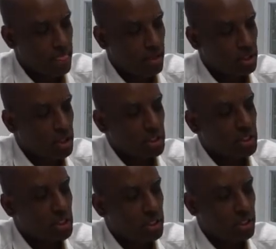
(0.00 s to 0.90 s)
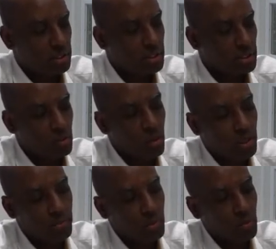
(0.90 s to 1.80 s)
As you can see here, this is
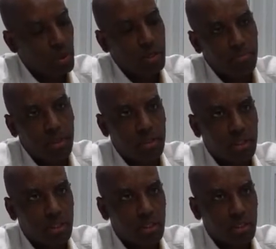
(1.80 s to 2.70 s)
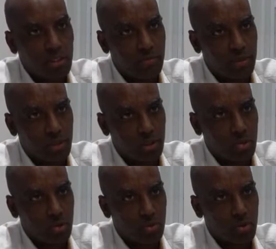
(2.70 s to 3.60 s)
way better than the first
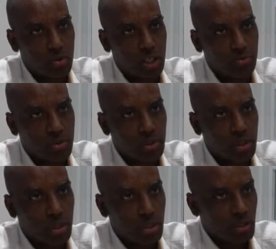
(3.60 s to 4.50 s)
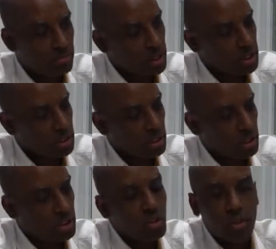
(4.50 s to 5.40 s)
two prototypes, but
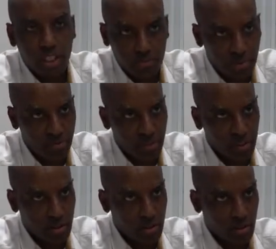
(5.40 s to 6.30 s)
it's not yet perfect.